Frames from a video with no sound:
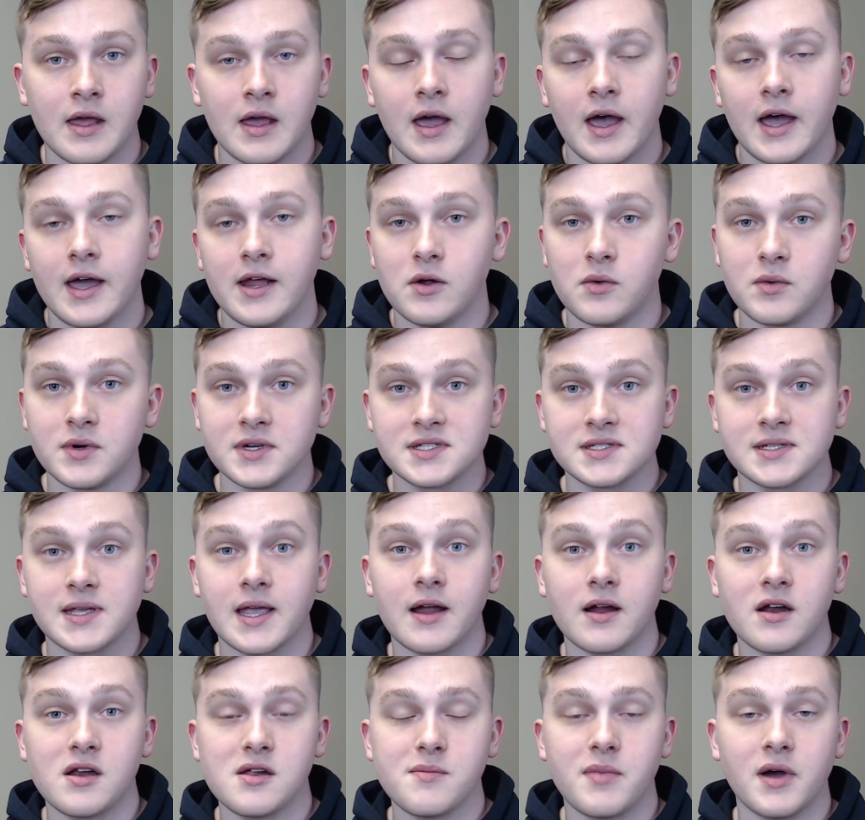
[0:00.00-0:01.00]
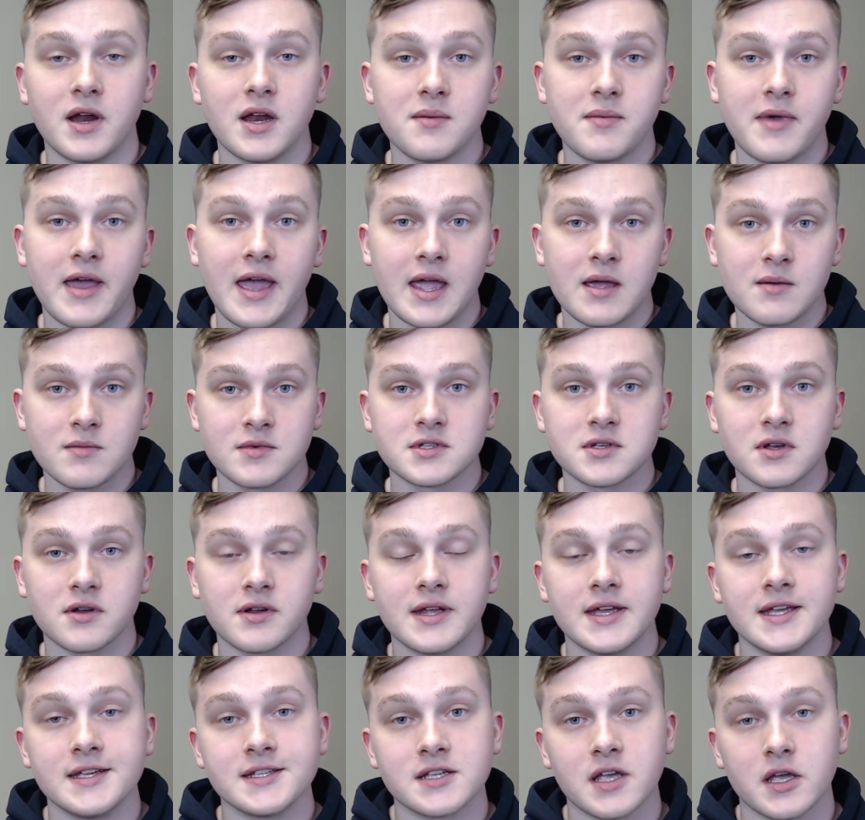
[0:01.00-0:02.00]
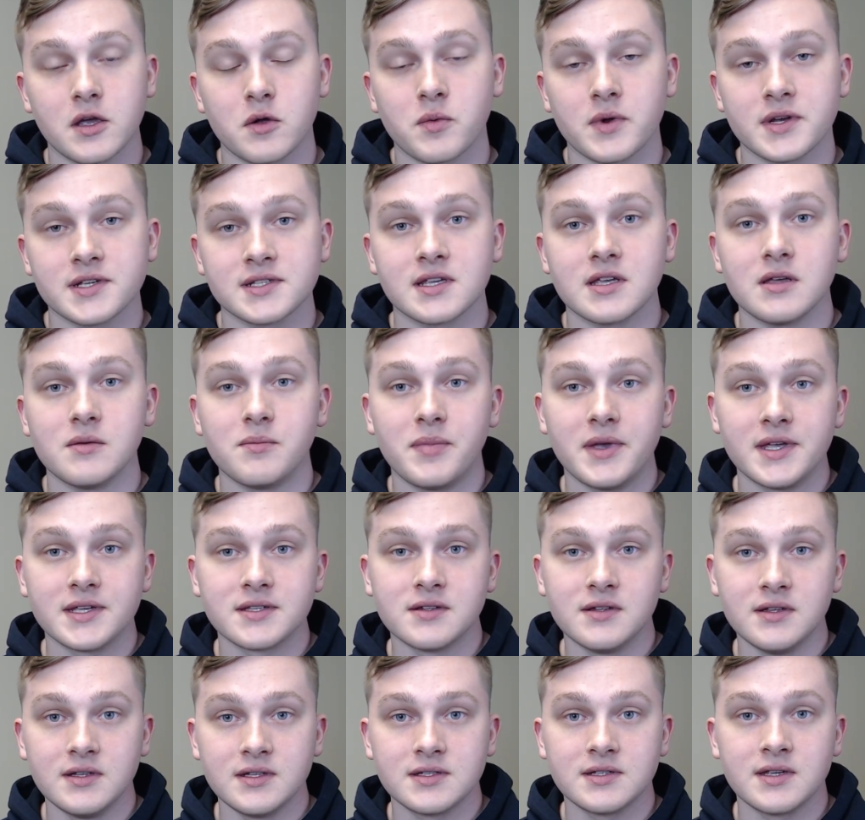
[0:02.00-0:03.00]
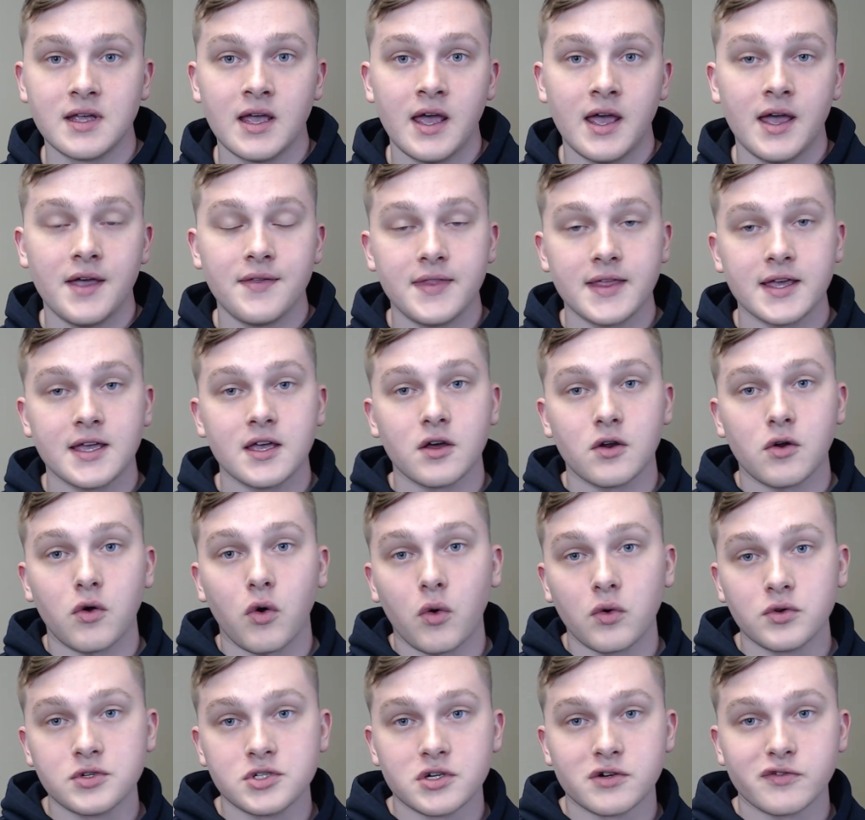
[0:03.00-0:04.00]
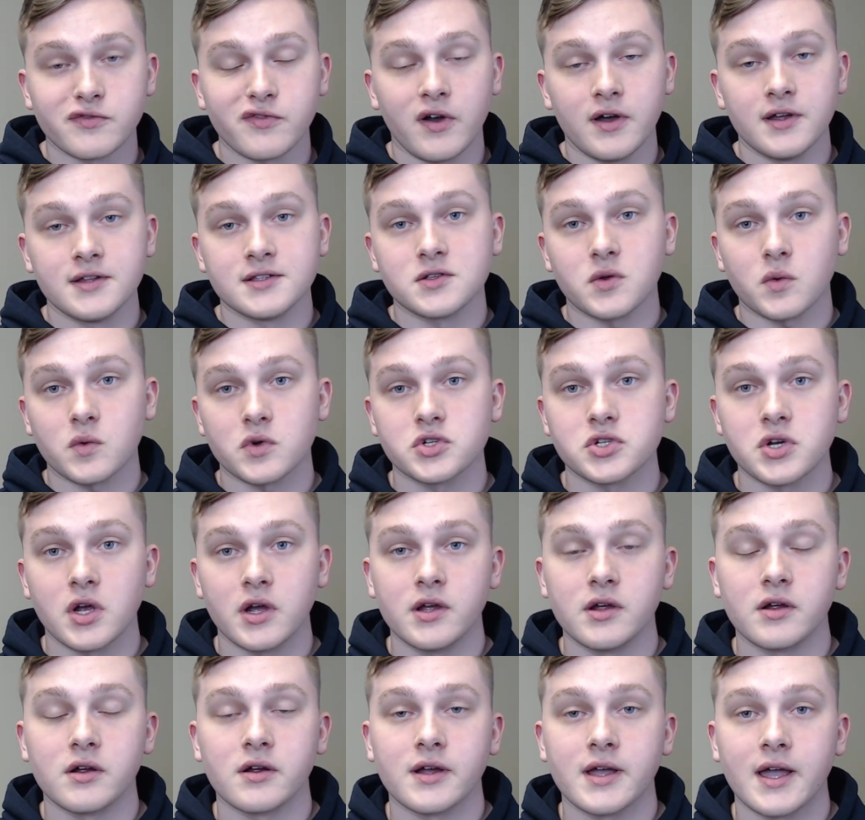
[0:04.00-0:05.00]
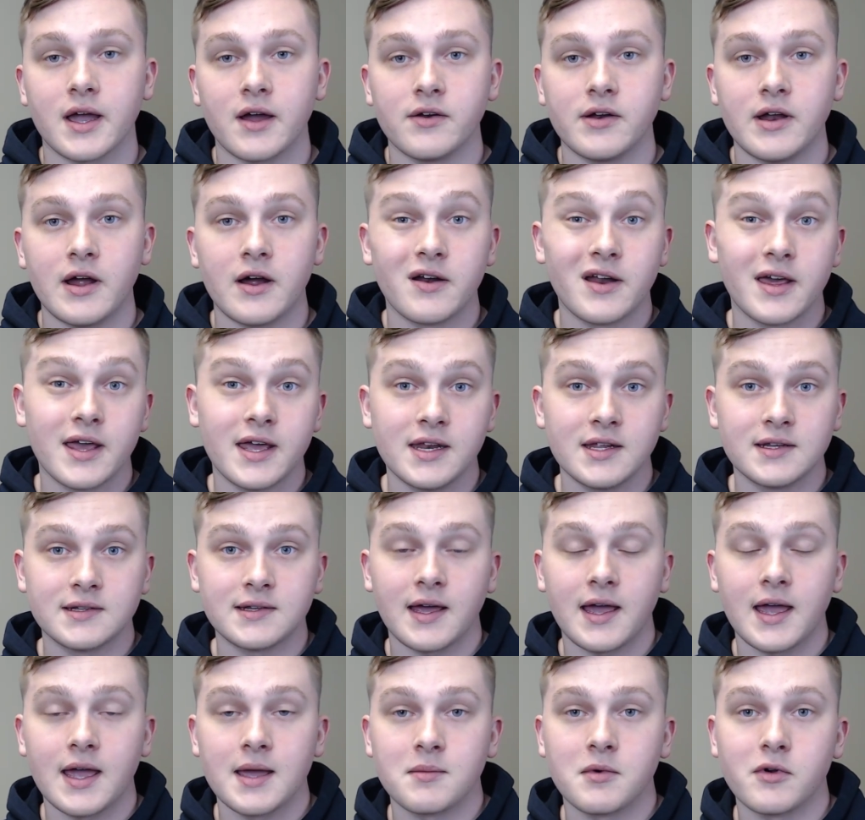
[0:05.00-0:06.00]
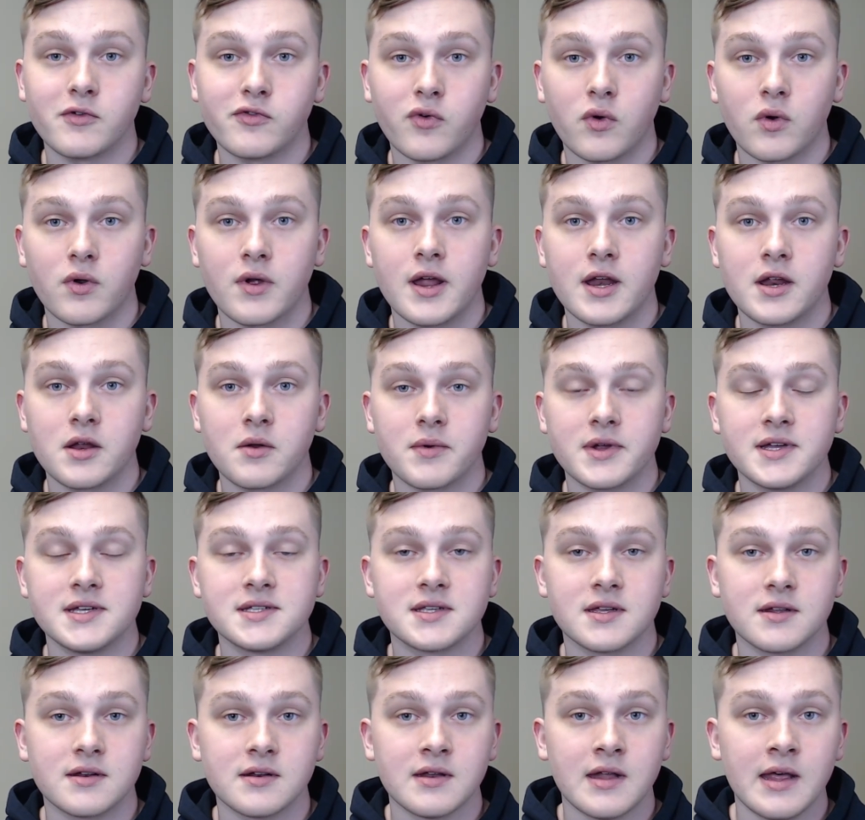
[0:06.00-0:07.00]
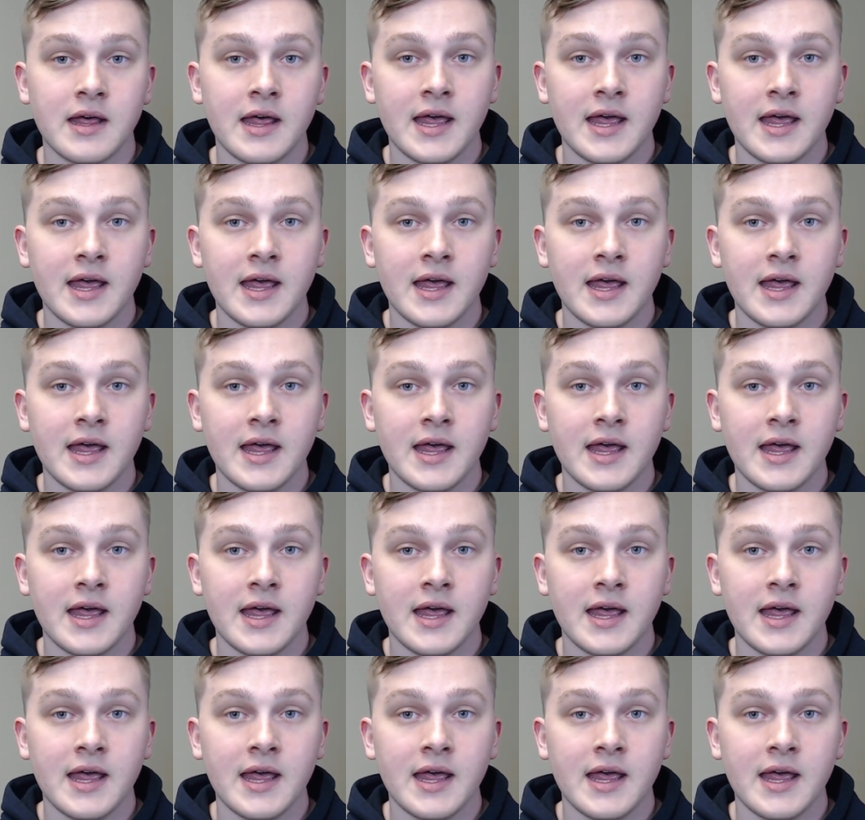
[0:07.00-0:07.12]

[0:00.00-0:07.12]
I don't want to scare anybody, but Amazon is a risky business and they could hold your funds or shut your account down anytime for any reason.